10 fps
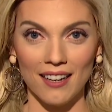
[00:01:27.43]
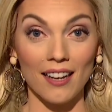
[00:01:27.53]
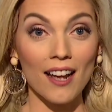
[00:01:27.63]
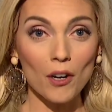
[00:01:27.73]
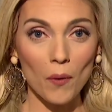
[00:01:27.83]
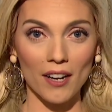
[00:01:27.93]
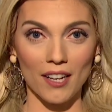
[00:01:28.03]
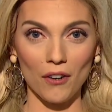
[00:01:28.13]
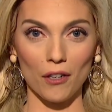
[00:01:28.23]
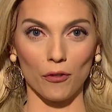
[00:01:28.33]
And I don't want to
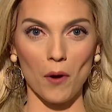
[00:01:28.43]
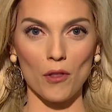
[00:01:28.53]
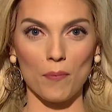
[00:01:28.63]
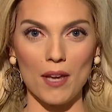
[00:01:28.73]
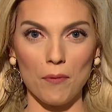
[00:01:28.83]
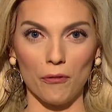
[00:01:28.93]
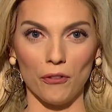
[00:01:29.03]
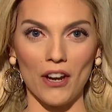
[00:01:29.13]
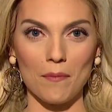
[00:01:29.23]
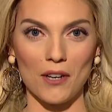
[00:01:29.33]
hear it from all the people
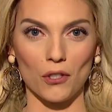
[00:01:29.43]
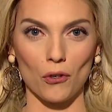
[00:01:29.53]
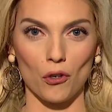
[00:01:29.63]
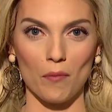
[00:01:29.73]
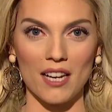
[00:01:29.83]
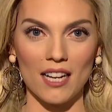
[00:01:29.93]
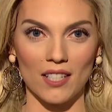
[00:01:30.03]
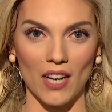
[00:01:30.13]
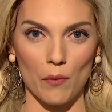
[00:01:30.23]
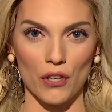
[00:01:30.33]
flooding my social media
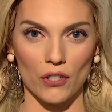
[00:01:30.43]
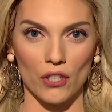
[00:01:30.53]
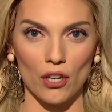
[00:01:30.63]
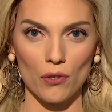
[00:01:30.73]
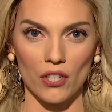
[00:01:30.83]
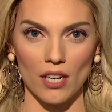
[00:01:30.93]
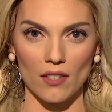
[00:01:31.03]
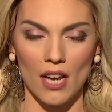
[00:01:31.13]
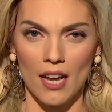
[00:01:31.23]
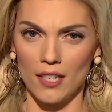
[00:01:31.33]
today with
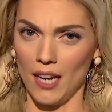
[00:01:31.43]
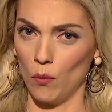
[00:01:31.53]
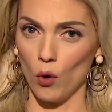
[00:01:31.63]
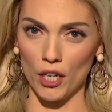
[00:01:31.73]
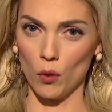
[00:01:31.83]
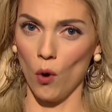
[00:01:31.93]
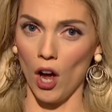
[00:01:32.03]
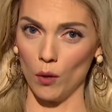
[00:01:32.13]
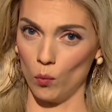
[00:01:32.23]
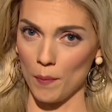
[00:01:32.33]
excuses, saying, what do you
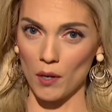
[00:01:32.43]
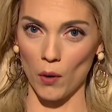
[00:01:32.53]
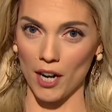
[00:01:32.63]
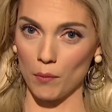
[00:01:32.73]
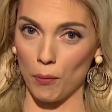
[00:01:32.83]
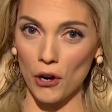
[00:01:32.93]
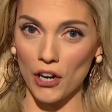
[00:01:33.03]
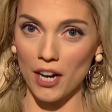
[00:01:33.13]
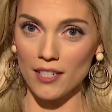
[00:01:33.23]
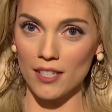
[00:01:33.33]
want, women wearing
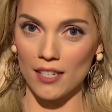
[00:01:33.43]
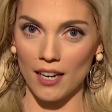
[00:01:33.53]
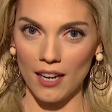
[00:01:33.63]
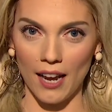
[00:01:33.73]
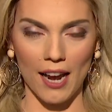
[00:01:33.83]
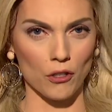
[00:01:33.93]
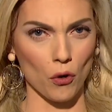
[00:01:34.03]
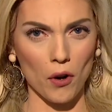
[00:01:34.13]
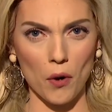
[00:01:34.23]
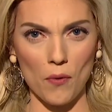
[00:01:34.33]
burkas? And
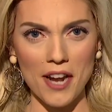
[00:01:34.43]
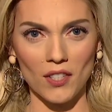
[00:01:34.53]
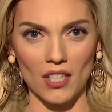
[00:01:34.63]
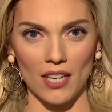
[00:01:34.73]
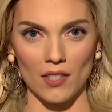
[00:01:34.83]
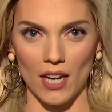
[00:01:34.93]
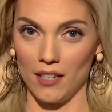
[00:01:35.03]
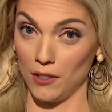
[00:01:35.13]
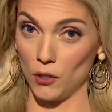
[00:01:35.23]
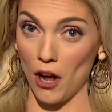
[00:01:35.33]
you're a racist,
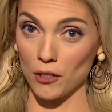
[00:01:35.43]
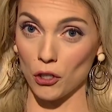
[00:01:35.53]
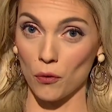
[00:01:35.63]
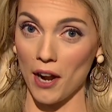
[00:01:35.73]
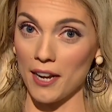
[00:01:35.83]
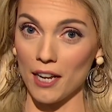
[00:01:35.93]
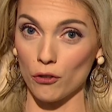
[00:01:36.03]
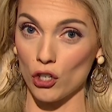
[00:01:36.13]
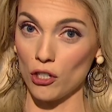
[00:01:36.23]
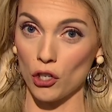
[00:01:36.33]
and it's not degrading if
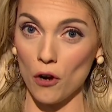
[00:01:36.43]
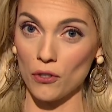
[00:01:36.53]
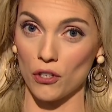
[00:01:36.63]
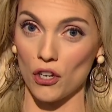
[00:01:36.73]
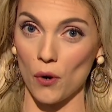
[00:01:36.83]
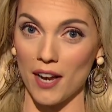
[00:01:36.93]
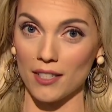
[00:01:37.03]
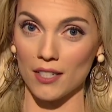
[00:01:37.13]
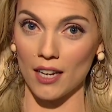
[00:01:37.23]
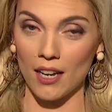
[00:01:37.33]
she chose to do
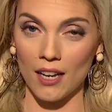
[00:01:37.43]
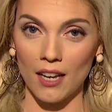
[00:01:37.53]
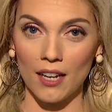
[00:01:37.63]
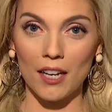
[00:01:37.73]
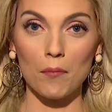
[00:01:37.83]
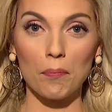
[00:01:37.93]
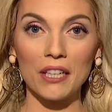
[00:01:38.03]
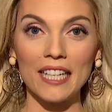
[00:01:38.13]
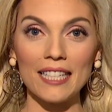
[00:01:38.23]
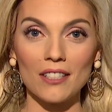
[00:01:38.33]
it.
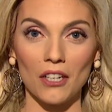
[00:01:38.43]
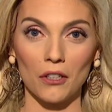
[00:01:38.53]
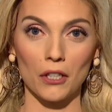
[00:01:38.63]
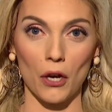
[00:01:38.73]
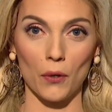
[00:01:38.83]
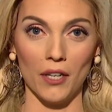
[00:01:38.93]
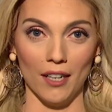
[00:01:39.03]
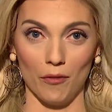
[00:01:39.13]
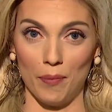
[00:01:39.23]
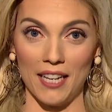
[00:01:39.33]
Complete load
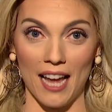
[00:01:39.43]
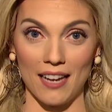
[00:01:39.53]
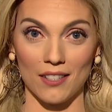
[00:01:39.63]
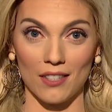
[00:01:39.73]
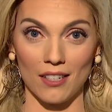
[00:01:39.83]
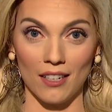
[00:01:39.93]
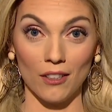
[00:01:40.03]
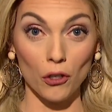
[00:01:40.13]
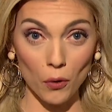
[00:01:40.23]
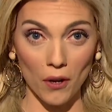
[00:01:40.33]
of BS.
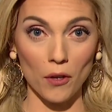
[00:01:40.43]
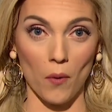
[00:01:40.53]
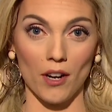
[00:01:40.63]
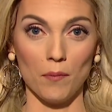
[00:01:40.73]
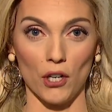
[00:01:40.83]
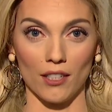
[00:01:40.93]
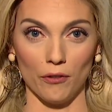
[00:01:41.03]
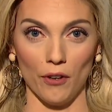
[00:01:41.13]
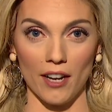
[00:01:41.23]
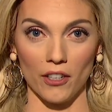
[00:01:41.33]
You are the one
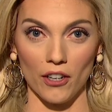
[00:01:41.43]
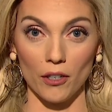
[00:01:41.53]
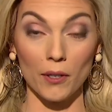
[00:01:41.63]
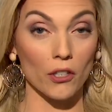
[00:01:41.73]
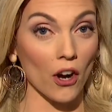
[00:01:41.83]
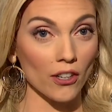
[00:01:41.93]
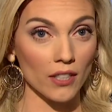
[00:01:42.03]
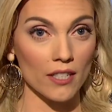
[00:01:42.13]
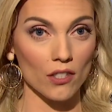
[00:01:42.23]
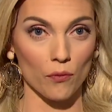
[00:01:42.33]
objectifying her,
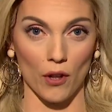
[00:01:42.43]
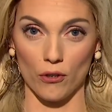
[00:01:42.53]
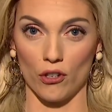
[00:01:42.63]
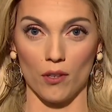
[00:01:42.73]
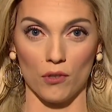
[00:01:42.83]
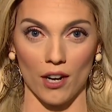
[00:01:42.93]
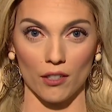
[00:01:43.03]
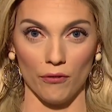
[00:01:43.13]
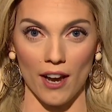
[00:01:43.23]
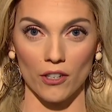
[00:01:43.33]
regardless of whether she's
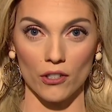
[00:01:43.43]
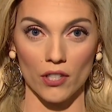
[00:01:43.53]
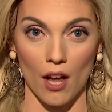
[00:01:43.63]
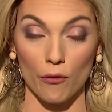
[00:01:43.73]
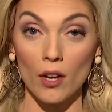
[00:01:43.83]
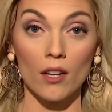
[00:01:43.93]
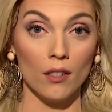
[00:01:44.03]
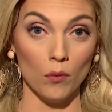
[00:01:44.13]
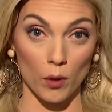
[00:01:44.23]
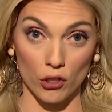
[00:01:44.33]
objectifying herself,
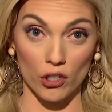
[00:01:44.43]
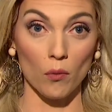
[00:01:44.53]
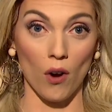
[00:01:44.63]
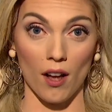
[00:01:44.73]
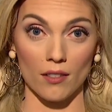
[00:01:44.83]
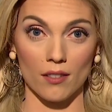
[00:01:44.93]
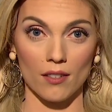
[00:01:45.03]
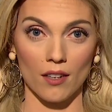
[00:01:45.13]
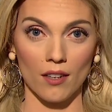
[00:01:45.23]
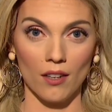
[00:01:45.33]
which she was.
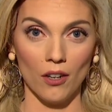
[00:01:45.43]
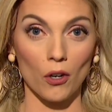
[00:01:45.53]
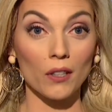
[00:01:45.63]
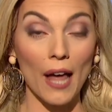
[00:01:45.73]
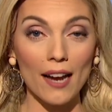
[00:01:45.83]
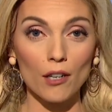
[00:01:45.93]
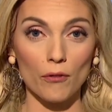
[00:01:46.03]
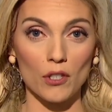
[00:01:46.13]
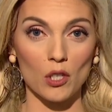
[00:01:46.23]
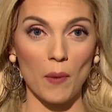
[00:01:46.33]
Her lack of
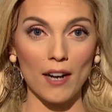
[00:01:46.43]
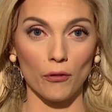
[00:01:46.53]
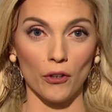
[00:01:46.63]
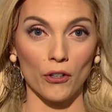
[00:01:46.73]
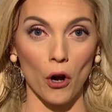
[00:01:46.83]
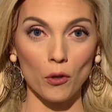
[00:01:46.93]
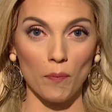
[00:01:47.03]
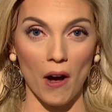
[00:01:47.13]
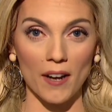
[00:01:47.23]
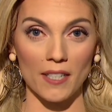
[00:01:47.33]
respect for her own
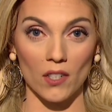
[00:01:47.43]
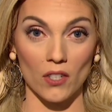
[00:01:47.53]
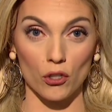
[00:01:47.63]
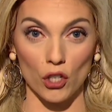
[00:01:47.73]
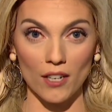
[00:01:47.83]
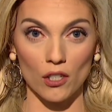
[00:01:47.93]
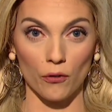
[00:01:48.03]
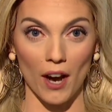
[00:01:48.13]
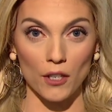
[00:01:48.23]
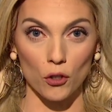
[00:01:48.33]
body doesn't
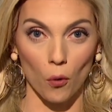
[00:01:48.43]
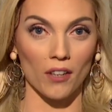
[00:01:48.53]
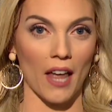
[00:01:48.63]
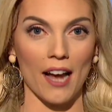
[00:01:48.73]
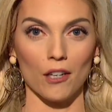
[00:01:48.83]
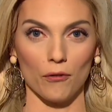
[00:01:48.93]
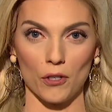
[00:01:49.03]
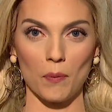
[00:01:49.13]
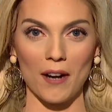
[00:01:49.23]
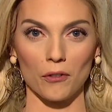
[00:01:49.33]
justify your lack of
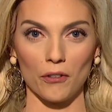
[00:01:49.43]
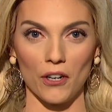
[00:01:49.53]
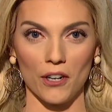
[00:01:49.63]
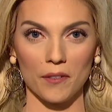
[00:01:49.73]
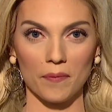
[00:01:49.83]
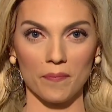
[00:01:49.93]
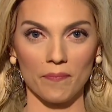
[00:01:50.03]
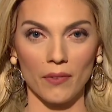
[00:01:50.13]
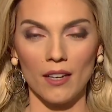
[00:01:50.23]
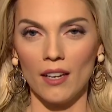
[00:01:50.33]
respect for her.
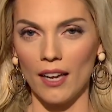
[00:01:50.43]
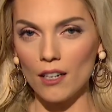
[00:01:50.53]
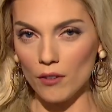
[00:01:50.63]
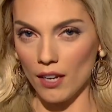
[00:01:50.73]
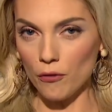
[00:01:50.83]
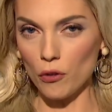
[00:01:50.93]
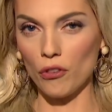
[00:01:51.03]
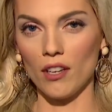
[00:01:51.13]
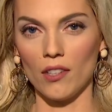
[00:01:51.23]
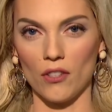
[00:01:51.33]
And if you
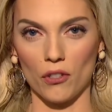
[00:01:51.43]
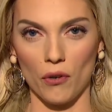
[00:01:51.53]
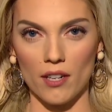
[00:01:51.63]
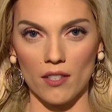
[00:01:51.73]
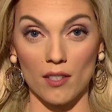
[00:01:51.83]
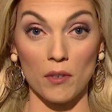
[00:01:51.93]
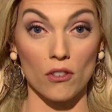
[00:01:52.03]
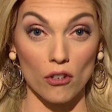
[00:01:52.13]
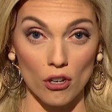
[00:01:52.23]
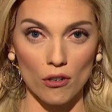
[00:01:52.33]
think that this criticism is
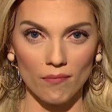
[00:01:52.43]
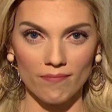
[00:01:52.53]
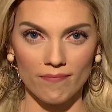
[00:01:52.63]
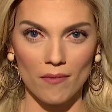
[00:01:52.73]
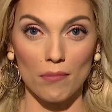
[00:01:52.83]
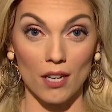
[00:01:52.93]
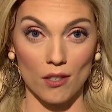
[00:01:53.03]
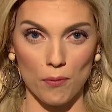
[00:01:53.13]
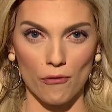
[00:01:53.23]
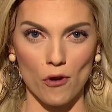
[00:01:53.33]
new because
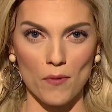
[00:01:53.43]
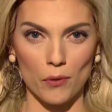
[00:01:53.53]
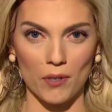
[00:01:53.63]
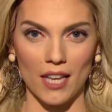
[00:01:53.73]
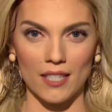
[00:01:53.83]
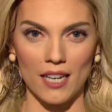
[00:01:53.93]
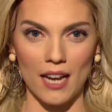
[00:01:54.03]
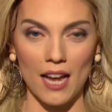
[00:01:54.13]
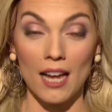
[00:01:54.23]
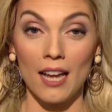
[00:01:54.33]
the performers were
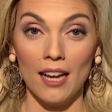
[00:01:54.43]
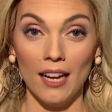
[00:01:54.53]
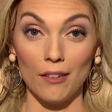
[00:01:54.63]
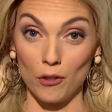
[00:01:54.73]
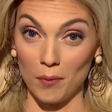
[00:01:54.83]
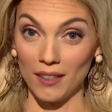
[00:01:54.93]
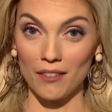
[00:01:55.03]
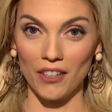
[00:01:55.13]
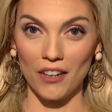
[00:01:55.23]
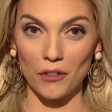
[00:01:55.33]
Latina, have you been
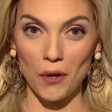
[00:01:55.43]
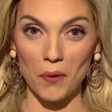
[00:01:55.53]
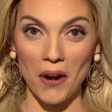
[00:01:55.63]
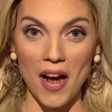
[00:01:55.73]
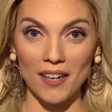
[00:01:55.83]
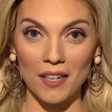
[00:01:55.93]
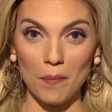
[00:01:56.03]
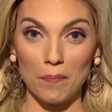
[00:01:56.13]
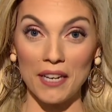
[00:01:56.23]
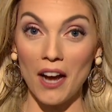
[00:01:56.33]
living under a rock?
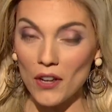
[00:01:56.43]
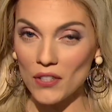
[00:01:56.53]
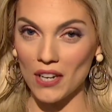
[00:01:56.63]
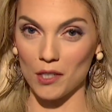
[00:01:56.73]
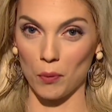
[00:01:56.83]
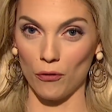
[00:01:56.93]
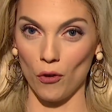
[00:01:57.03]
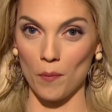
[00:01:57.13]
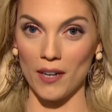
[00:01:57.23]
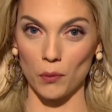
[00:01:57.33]
Beyonce's
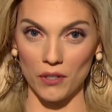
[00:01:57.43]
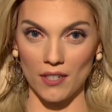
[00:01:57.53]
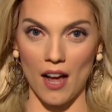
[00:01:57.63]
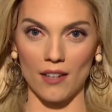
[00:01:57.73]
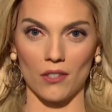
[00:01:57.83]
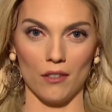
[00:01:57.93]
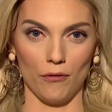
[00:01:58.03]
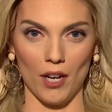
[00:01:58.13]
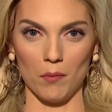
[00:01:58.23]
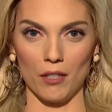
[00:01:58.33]
performance was not
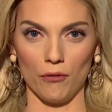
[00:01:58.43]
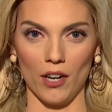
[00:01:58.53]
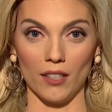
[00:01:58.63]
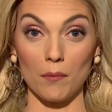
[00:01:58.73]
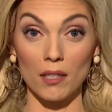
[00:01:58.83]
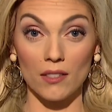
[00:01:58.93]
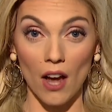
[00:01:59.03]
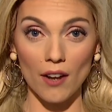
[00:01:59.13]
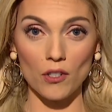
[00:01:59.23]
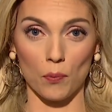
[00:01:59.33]
family friendly.
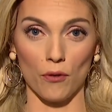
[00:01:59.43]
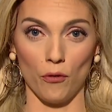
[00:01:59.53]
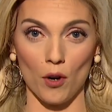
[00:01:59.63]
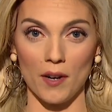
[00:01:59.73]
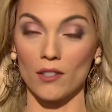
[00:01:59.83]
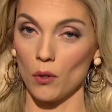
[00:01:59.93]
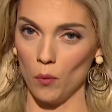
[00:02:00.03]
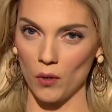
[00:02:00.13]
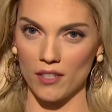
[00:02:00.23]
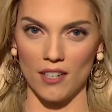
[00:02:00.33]
Madonna's performance
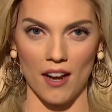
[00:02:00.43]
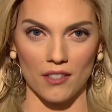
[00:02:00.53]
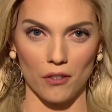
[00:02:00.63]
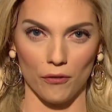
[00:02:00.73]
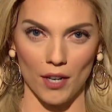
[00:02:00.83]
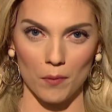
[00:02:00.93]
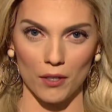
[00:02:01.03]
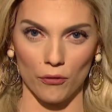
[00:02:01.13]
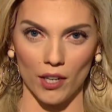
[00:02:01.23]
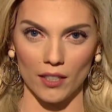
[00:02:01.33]
was not family
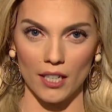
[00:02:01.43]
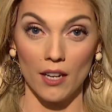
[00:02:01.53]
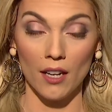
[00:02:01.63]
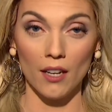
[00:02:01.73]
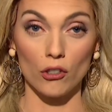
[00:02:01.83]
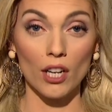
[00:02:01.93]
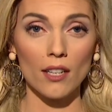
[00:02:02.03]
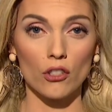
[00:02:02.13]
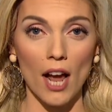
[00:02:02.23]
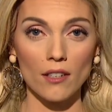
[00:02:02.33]
friendly.
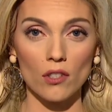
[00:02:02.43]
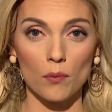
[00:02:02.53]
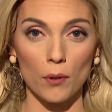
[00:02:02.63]
Janet Jackson's